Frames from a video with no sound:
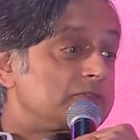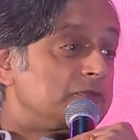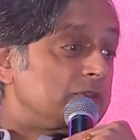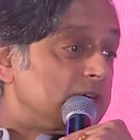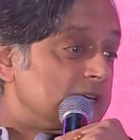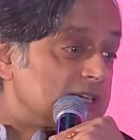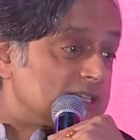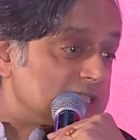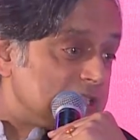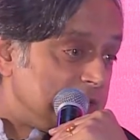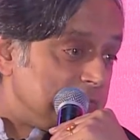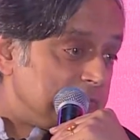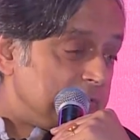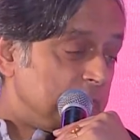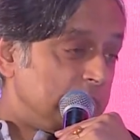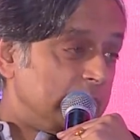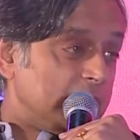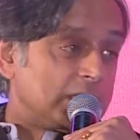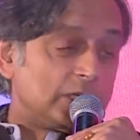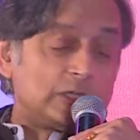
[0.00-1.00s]
for
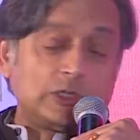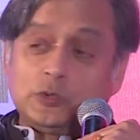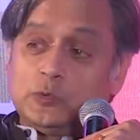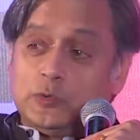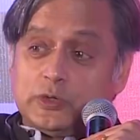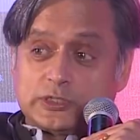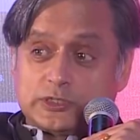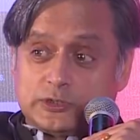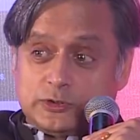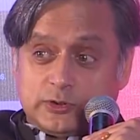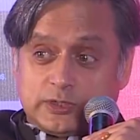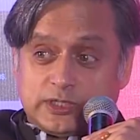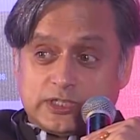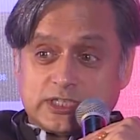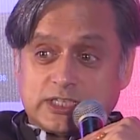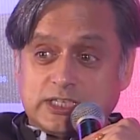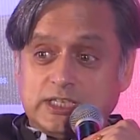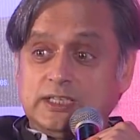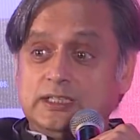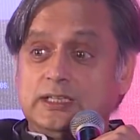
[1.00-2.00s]
example, we can do what you can
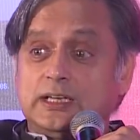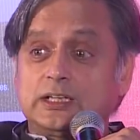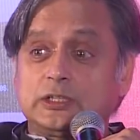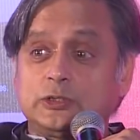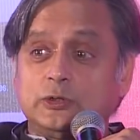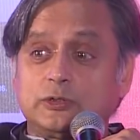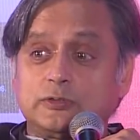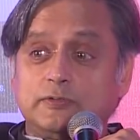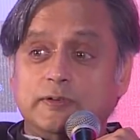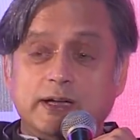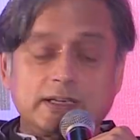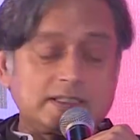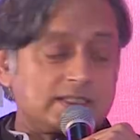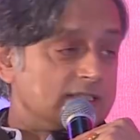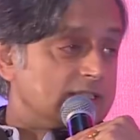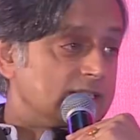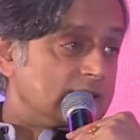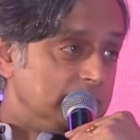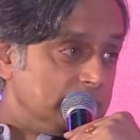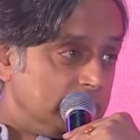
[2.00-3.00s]
see in Angkor Wat
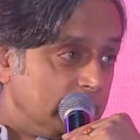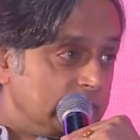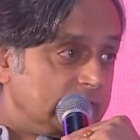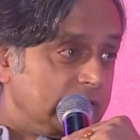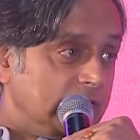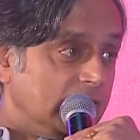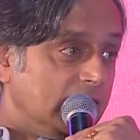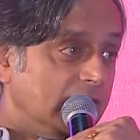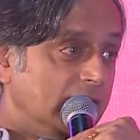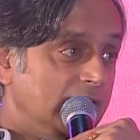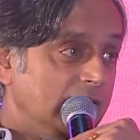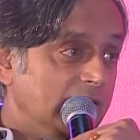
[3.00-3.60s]
in Cambodia,